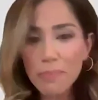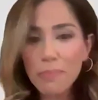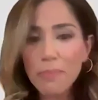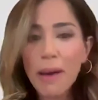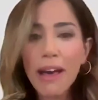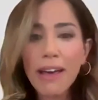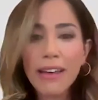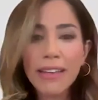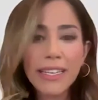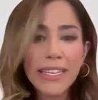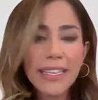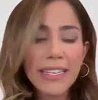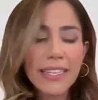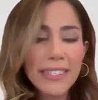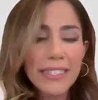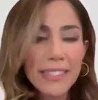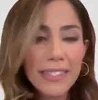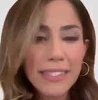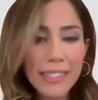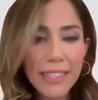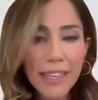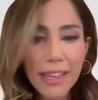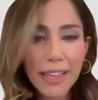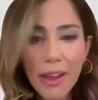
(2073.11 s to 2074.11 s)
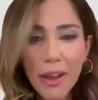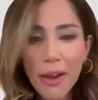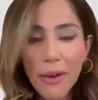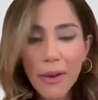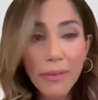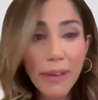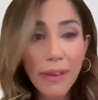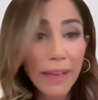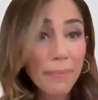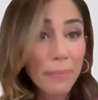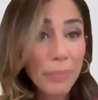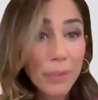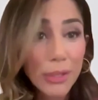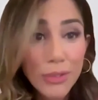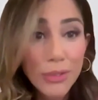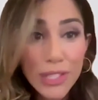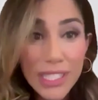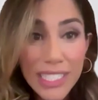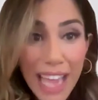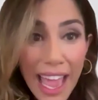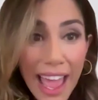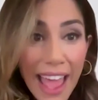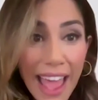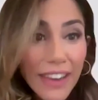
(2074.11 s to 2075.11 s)
bodies,
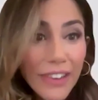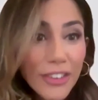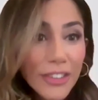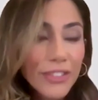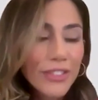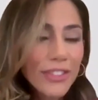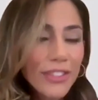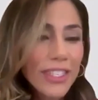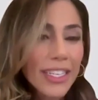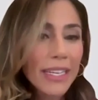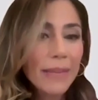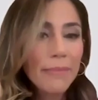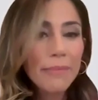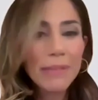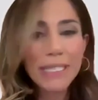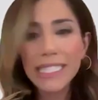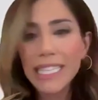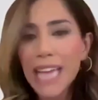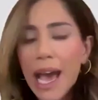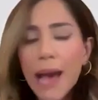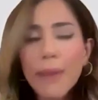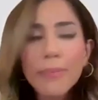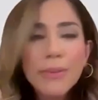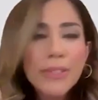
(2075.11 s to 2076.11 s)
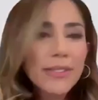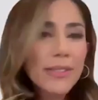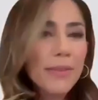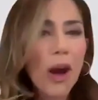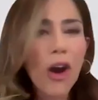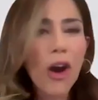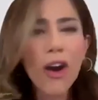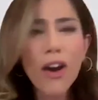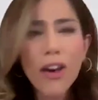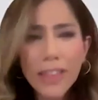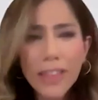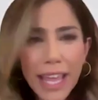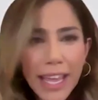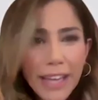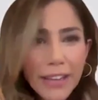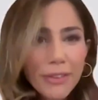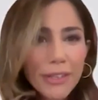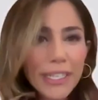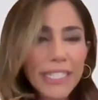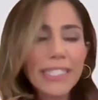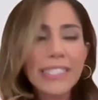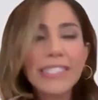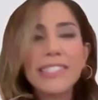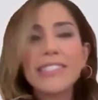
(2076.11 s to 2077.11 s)
boost energy, metabolism, all that
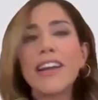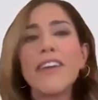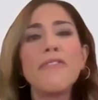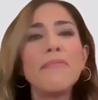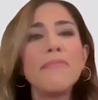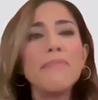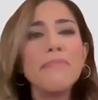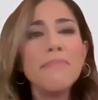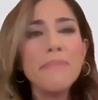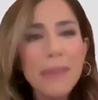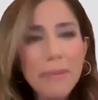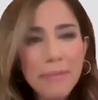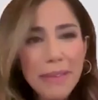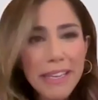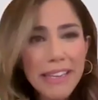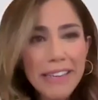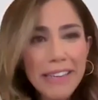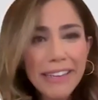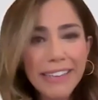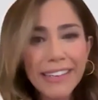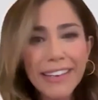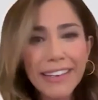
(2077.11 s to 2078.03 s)
great stuff. Maybe you could